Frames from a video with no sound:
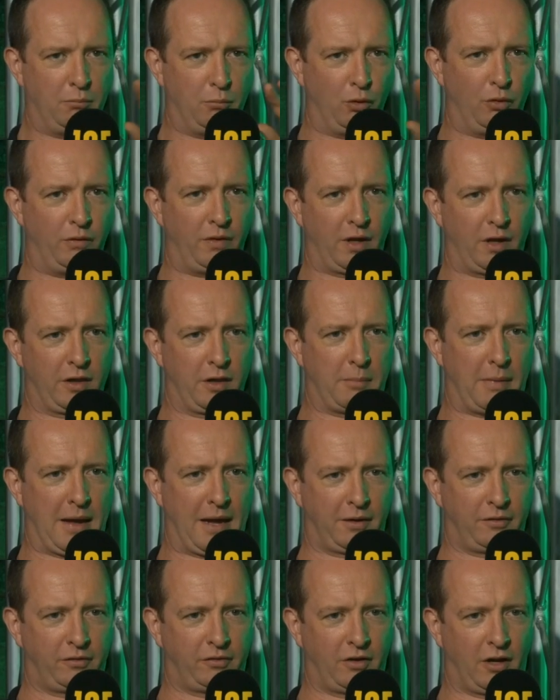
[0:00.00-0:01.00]
moving on the
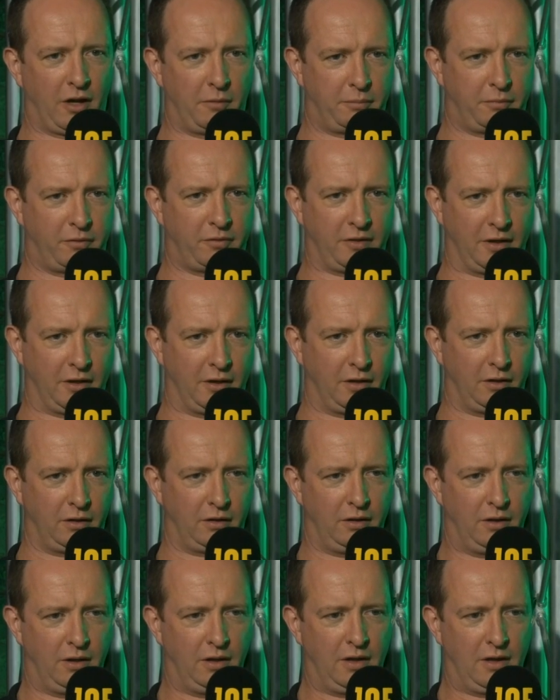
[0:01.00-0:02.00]
backstop
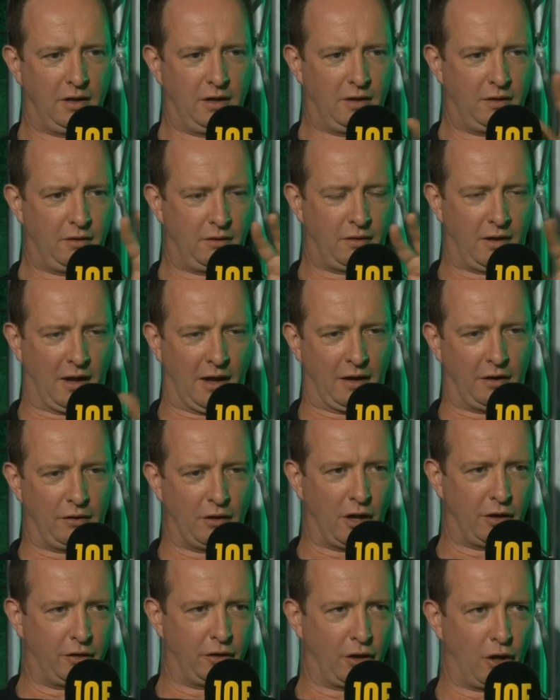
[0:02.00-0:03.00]
still uh,
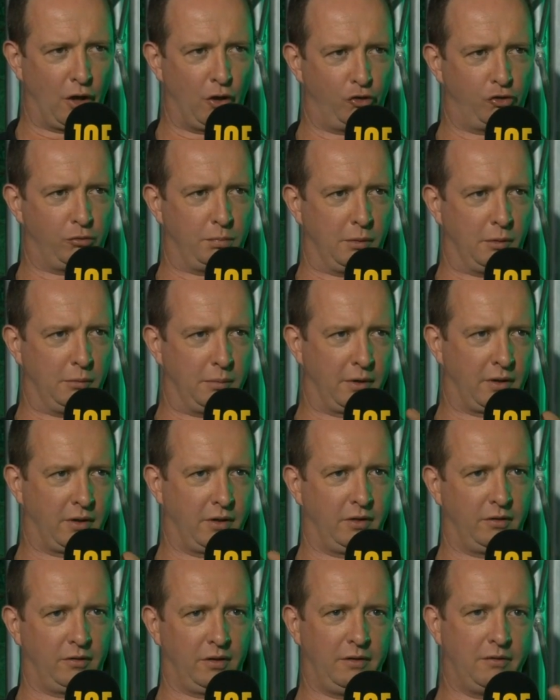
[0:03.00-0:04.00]
non-negotiable?
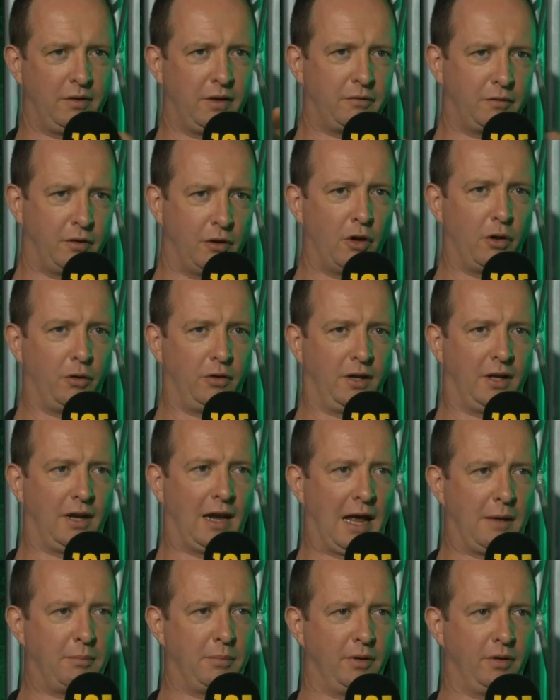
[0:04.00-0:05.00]
Because even if the no deal
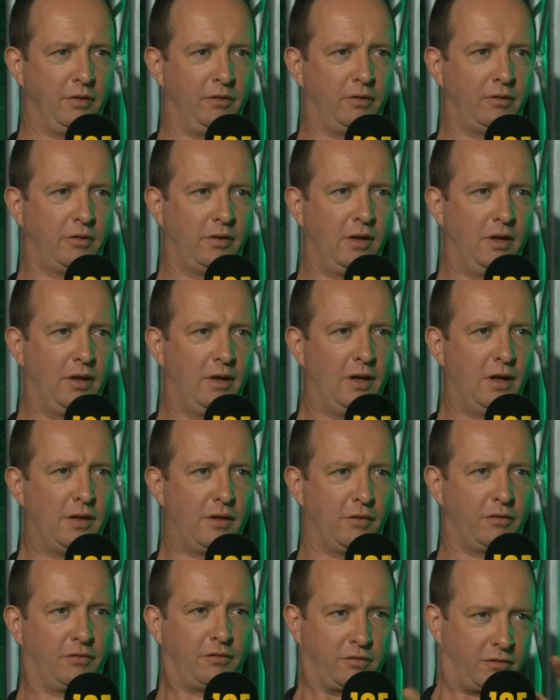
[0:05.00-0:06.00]
happens,
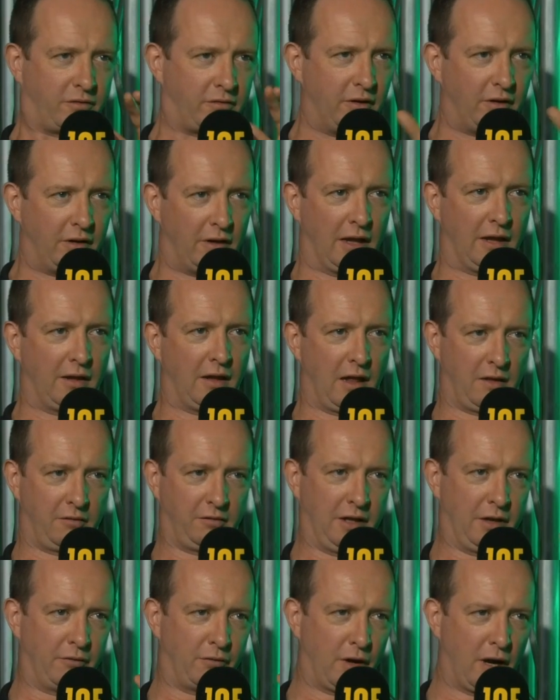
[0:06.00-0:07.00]
there's, uh,
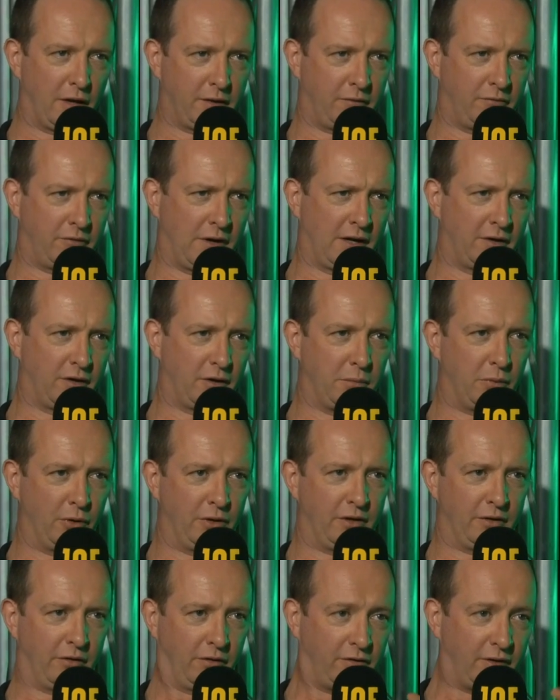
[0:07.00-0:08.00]
as Leo Varadkar
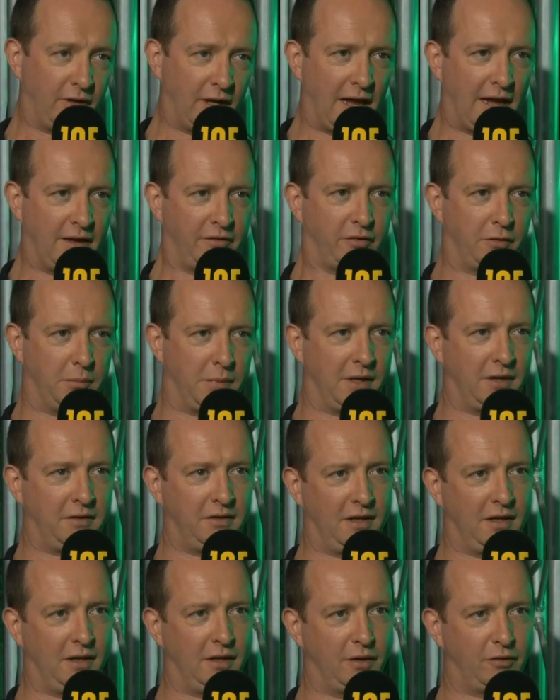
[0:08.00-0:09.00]
pointed out, there still has to be a
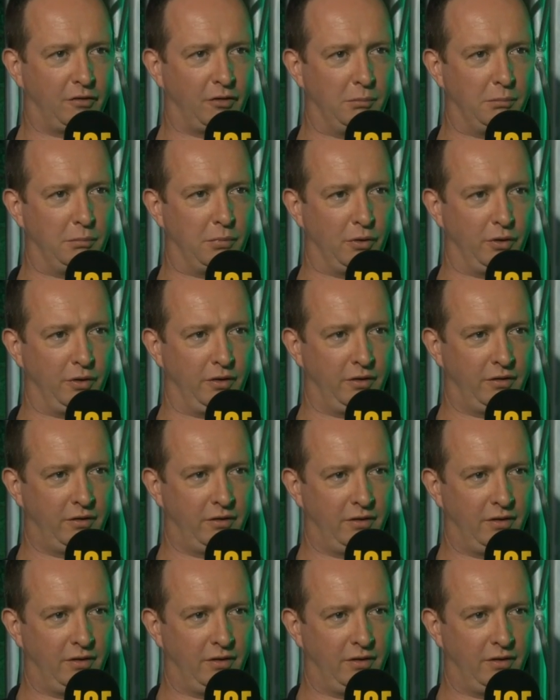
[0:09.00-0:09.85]
deal at some point.